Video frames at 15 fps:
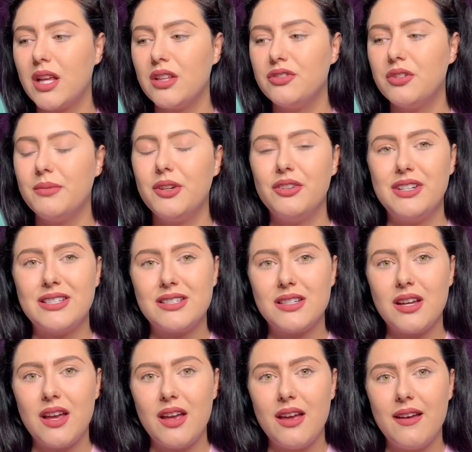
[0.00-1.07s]
to be honest,
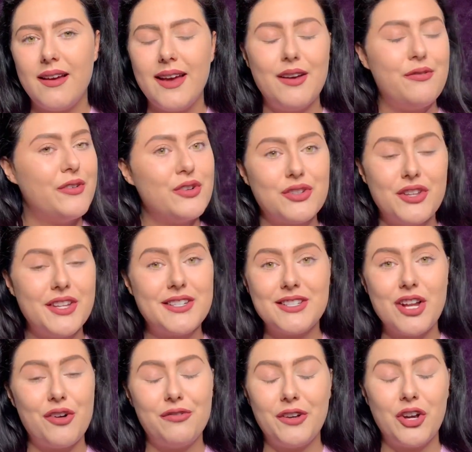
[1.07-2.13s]
it feels like there's
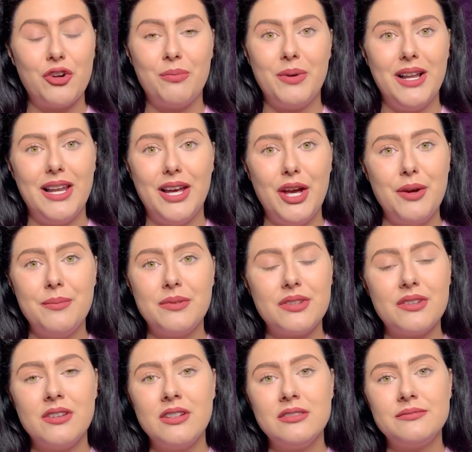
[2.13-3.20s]
nothing on my lips.